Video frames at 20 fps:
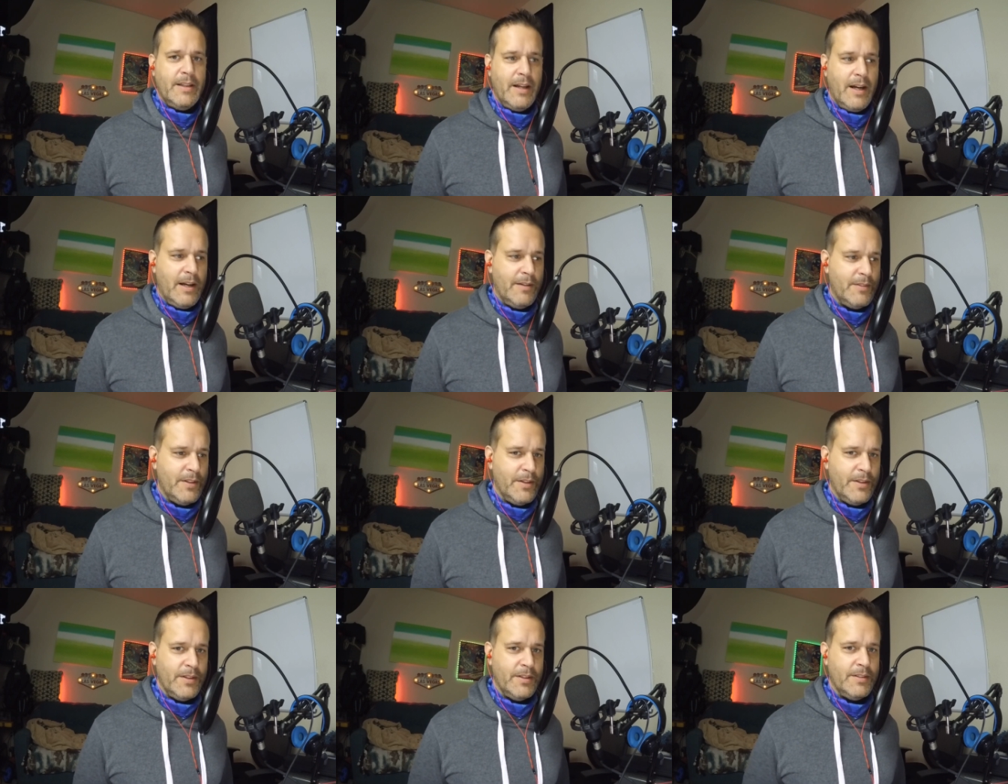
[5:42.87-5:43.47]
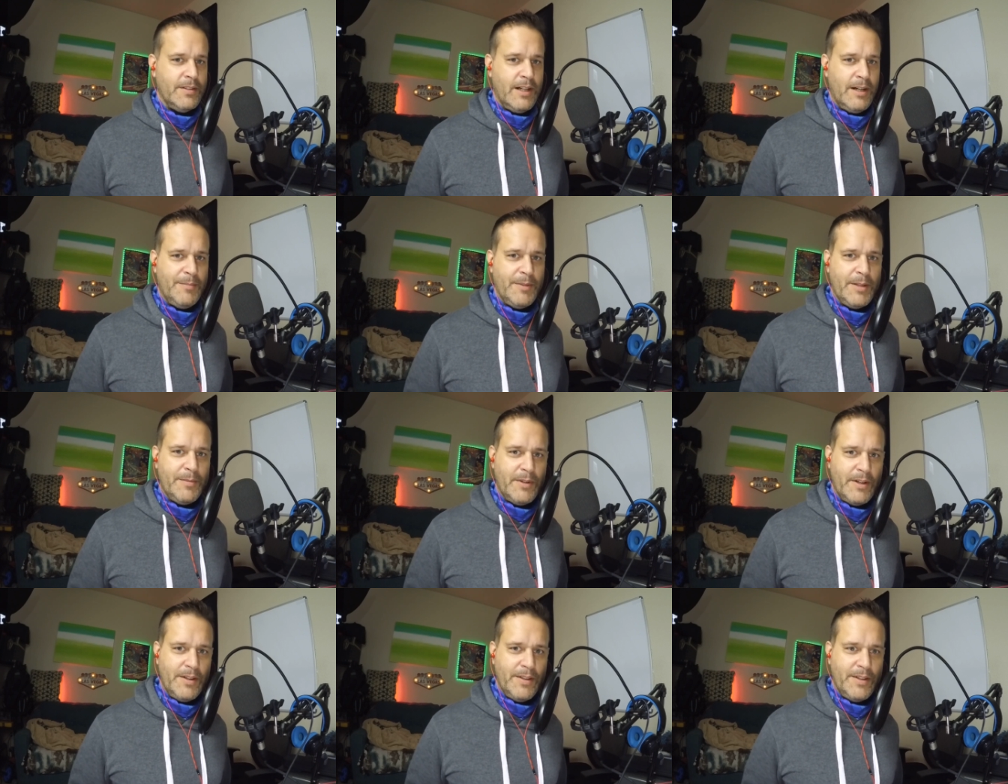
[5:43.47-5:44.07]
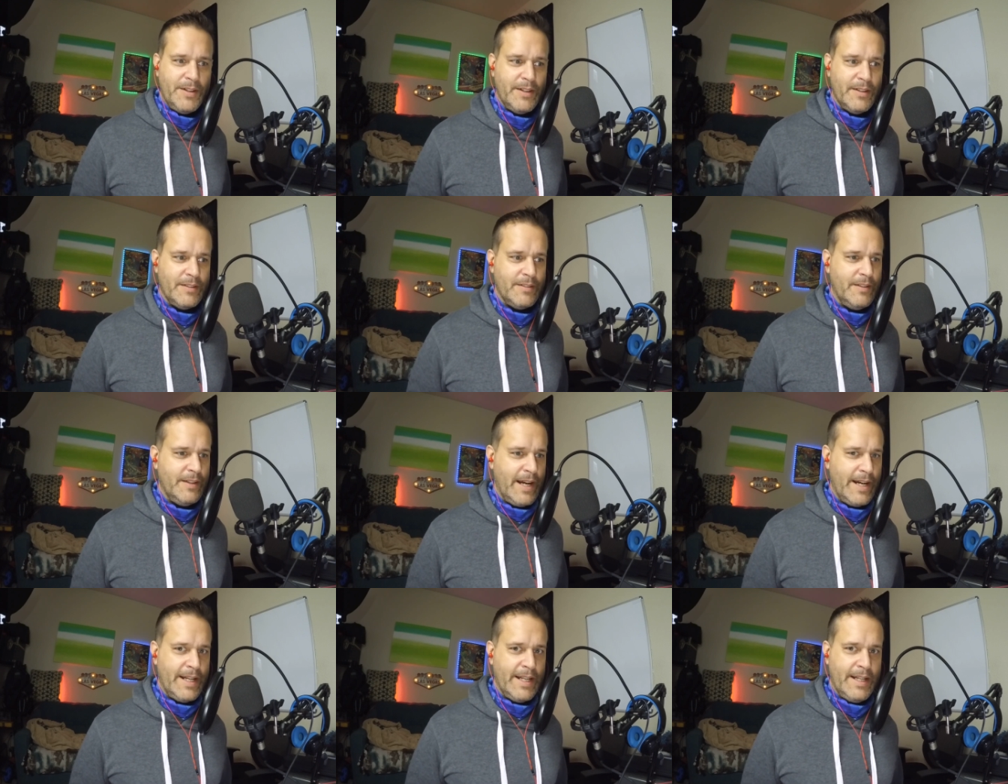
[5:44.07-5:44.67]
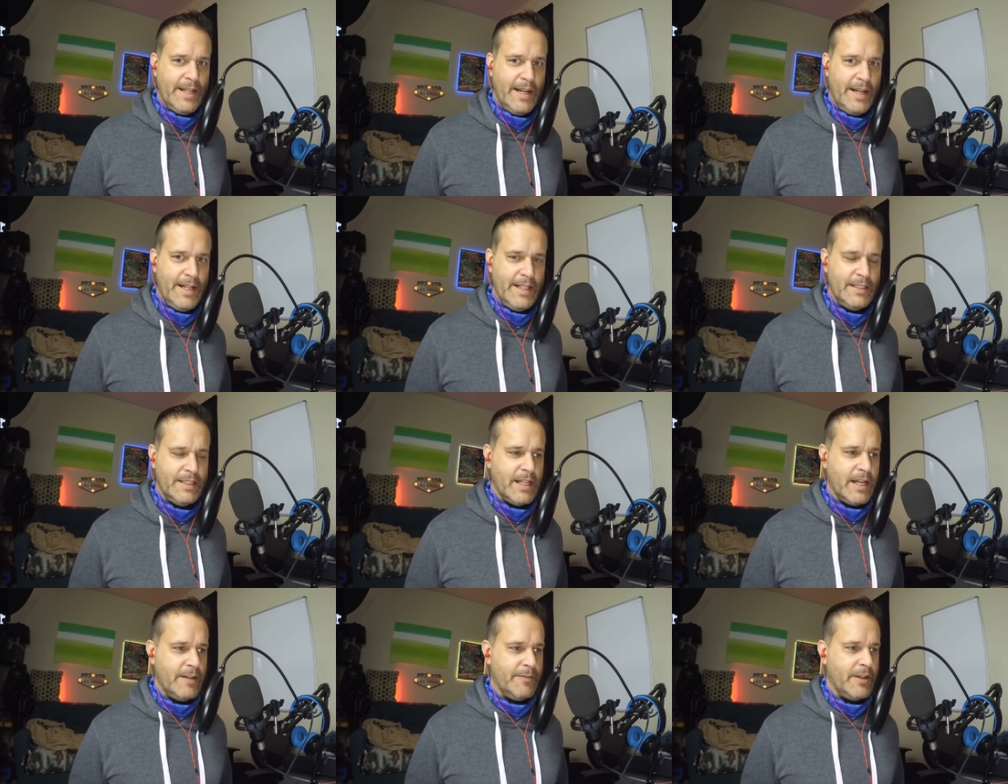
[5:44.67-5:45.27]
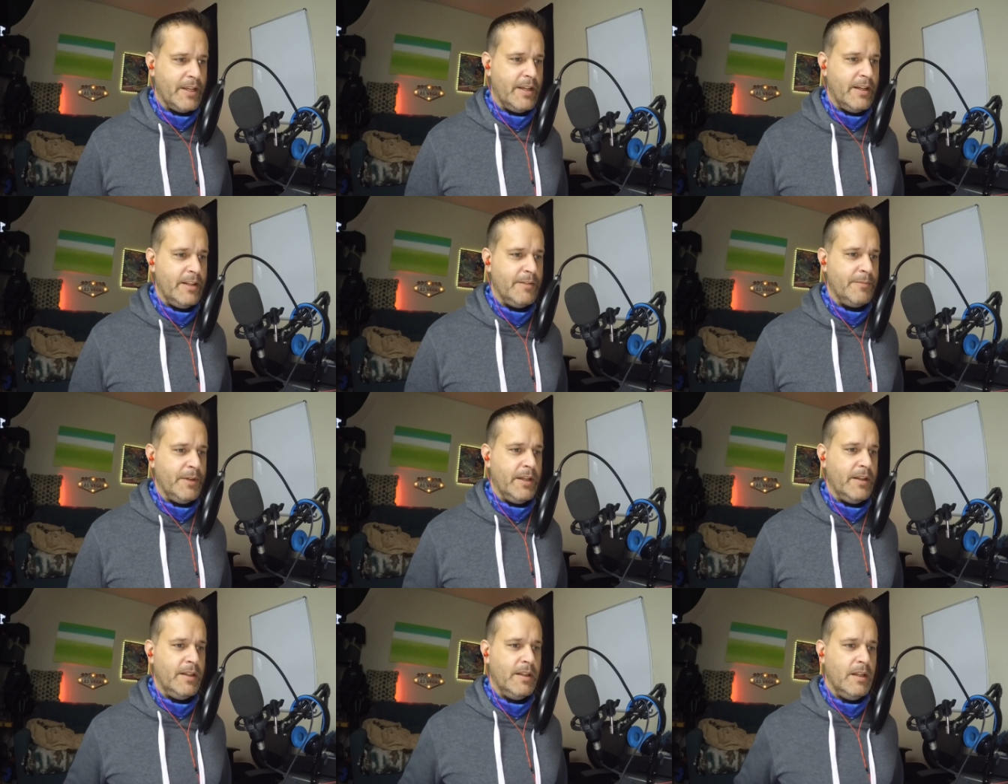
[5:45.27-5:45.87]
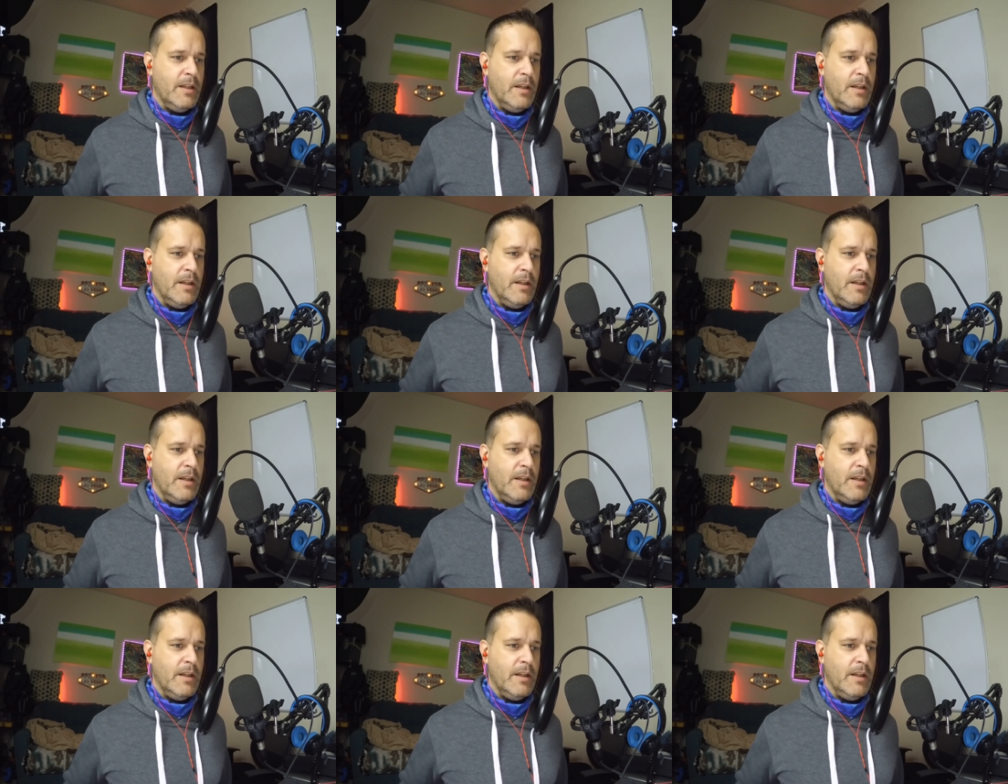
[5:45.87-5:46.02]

I have to do this how many more? Are there 90 days? You got to be kidding me.